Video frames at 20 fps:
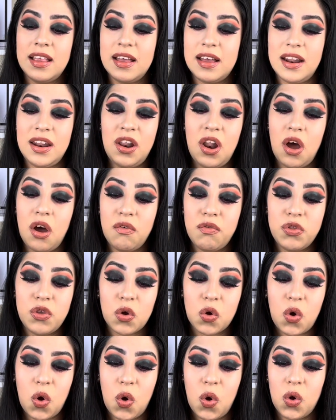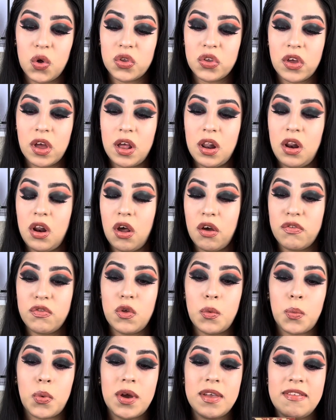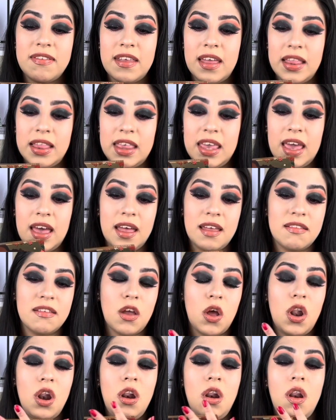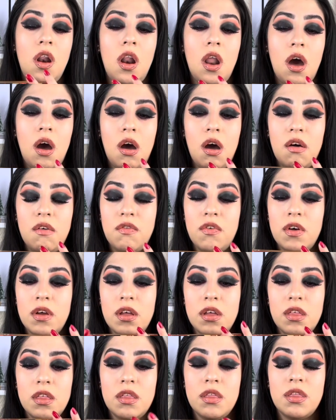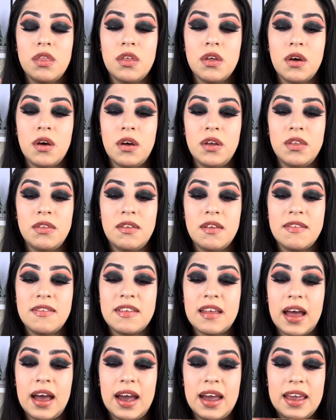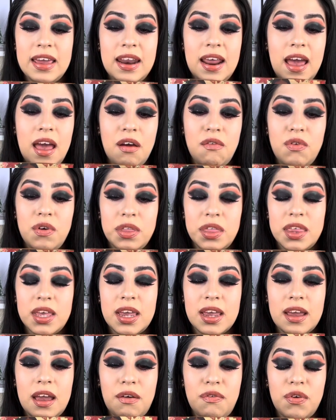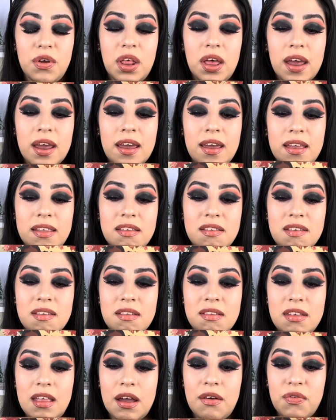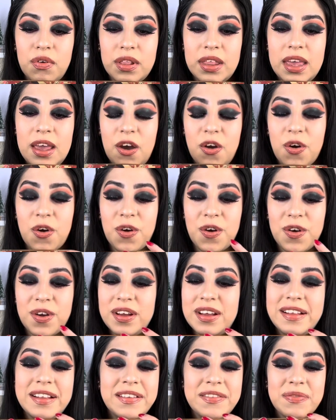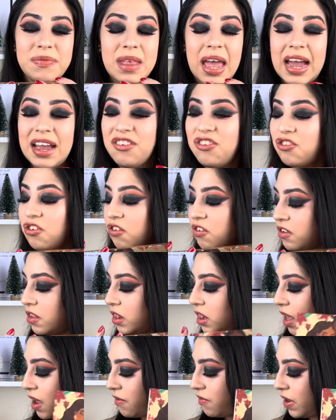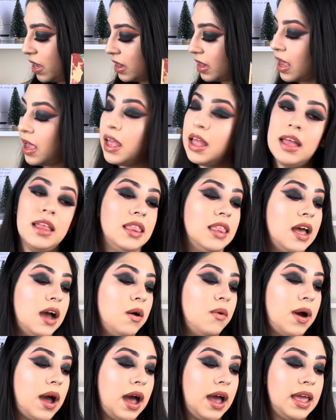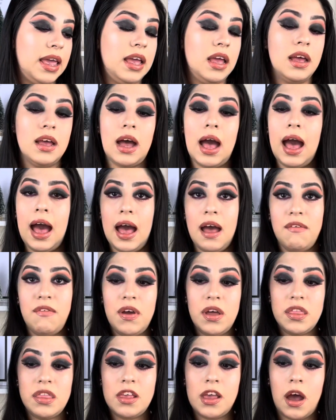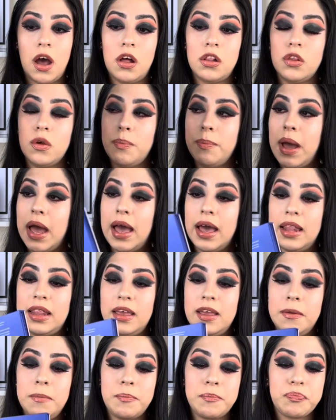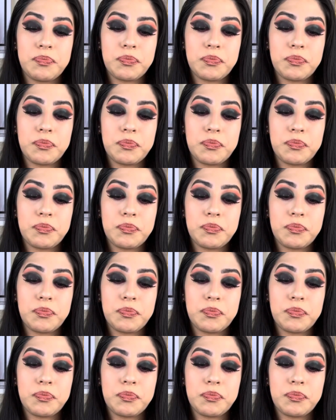Love the gold, love the poinsettias, love the design, everything. I feel like it's definitely her. I just love it. Now I have the other palette